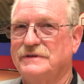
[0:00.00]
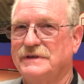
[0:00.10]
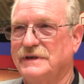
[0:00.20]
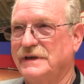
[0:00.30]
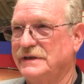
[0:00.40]

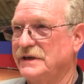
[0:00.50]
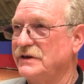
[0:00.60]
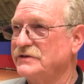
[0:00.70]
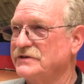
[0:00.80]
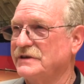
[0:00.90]
that it
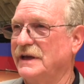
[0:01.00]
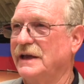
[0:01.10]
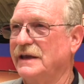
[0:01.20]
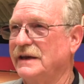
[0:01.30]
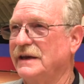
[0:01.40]
does,
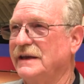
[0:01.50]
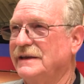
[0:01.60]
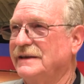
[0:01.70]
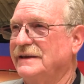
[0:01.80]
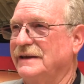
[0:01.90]
and
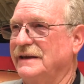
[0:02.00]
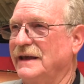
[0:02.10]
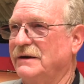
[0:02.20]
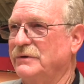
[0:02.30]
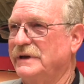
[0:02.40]

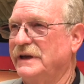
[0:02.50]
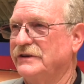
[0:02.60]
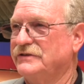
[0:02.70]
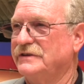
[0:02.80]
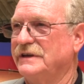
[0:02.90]
I would
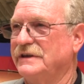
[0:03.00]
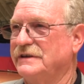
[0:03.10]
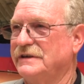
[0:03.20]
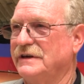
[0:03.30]
guess that